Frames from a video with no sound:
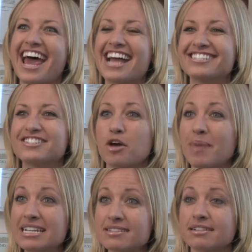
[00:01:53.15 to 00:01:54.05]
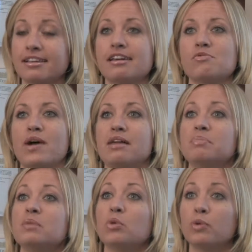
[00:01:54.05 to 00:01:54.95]
And so basically when
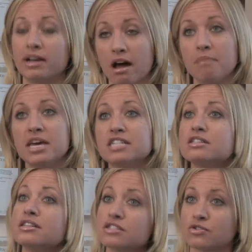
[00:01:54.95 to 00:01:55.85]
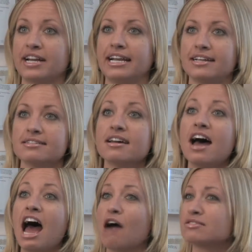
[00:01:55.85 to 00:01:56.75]
people would come into the screenings,
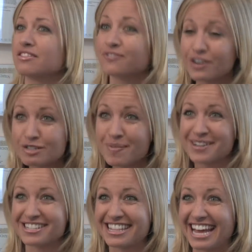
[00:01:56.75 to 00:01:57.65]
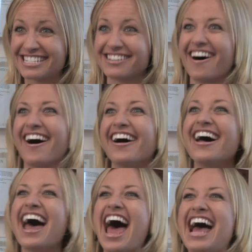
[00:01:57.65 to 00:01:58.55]
I was the first person they saw
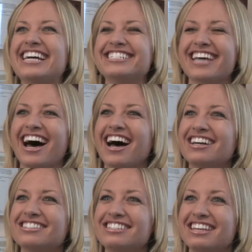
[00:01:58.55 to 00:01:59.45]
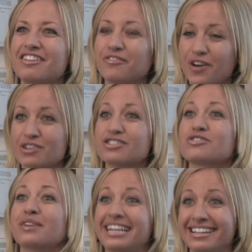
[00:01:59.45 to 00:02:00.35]
and did the first
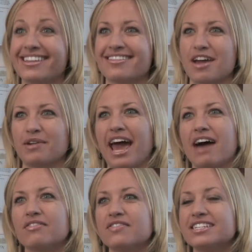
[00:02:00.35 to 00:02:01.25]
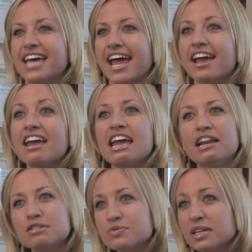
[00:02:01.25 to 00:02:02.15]
screening that they would have of the day.
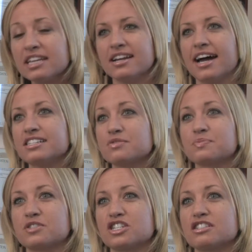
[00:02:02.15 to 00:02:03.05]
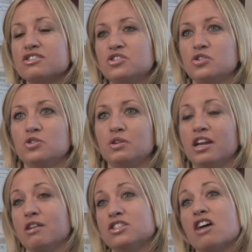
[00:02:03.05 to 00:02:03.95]
And it was really nice just
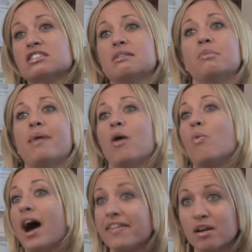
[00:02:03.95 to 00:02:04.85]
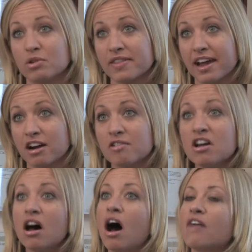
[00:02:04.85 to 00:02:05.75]
to, talk to them about why they were there.
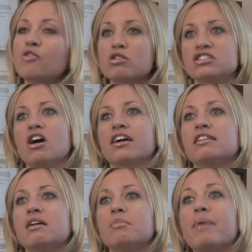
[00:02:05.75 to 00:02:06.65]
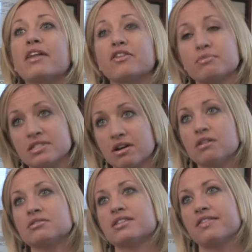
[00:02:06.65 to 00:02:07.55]
Of course, talking to them about their
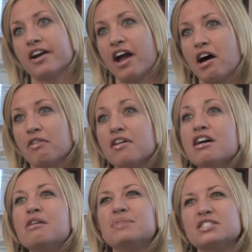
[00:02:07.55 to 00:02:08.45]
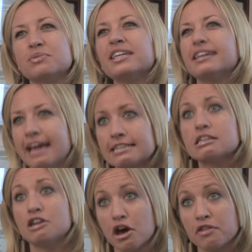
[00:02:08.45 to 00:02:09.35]
results and their health, but to really get
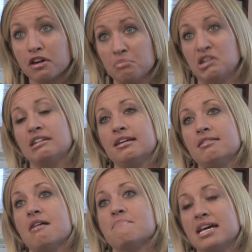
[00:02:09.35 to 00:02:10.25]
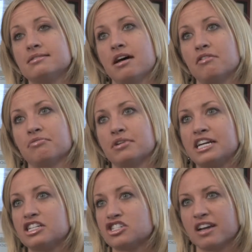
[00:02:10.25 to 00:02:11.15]
to know the community that Men's Health
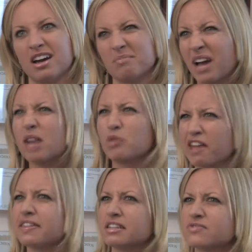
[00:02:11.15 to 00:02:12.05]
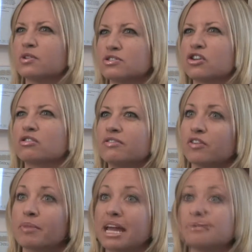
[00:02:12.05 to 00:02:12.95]
reached kind of brought things full circle
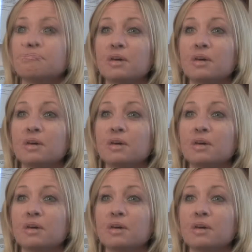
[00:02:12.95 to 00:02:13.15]
for me.